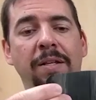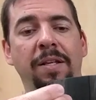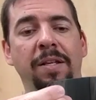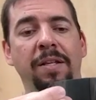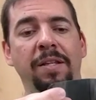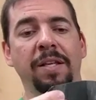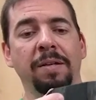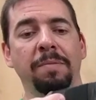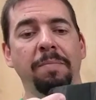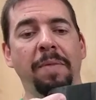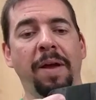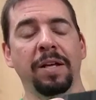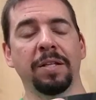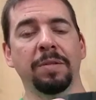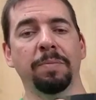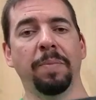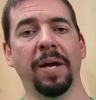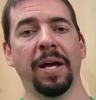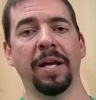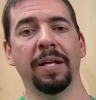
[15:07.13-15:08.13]
thin mouse
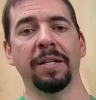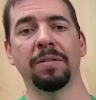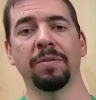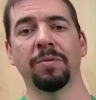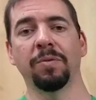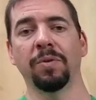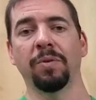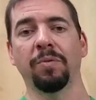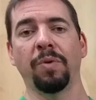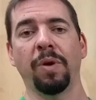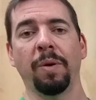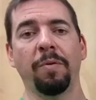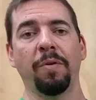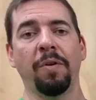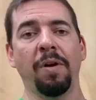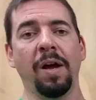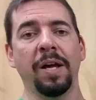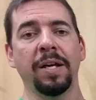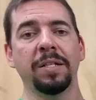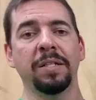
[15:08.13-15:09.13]
pads, so the
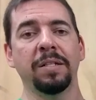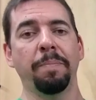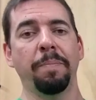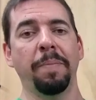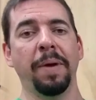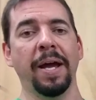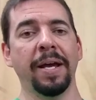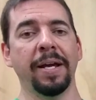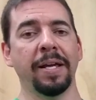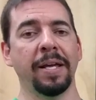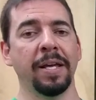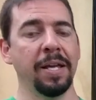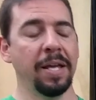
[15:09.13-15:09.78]
rubberized back,